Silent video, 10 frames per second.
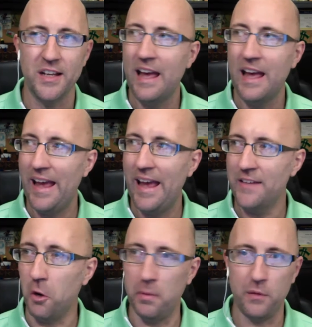and
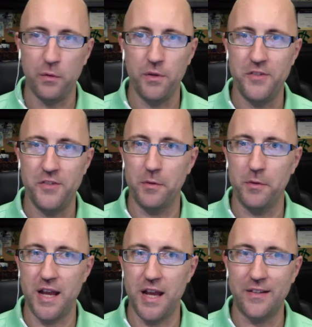nobody really double
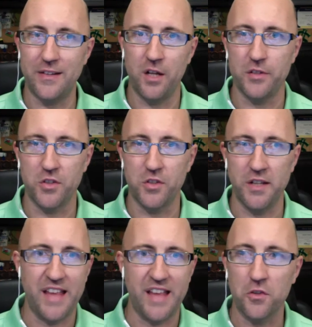checked, and all of a sudden
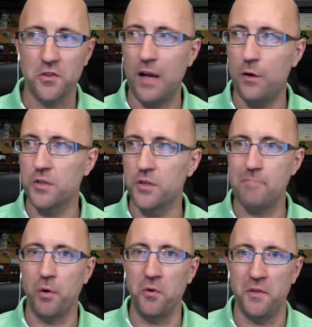$1,000 got
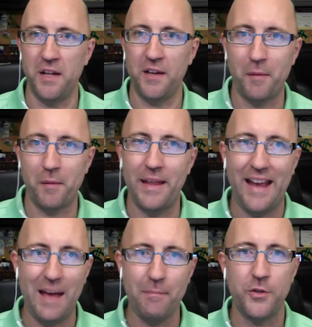burned. I remember that
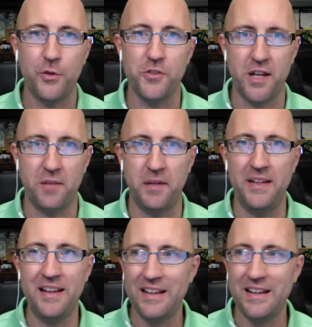happened to a gentleman
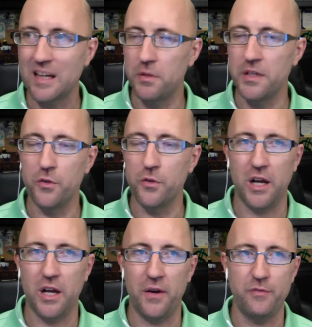couple of years
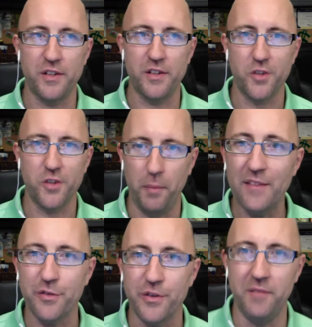ago, and I felt so bad
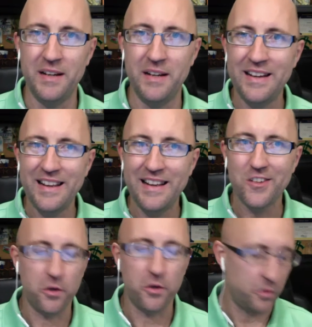for him.
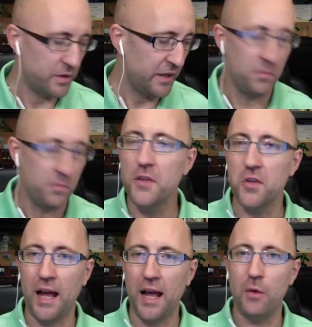So, Melissa
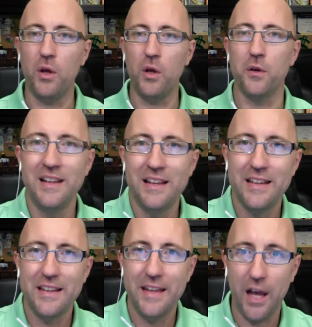and I will
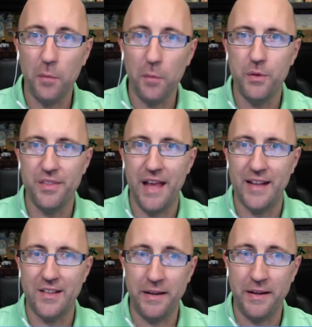help you with that
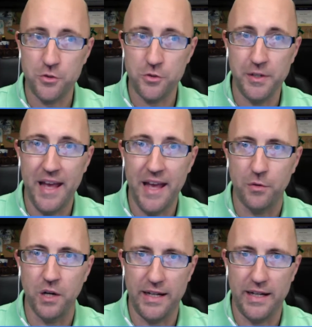to make sure you have it
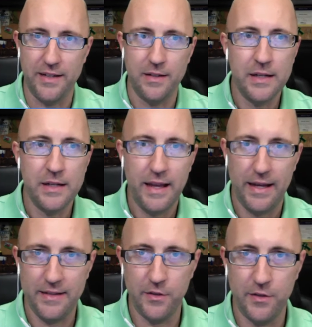right.
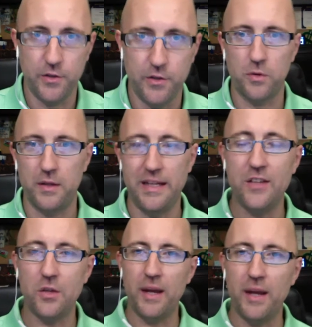And there's
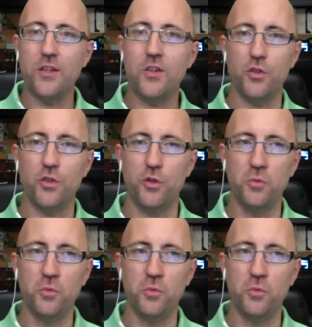easy ways to,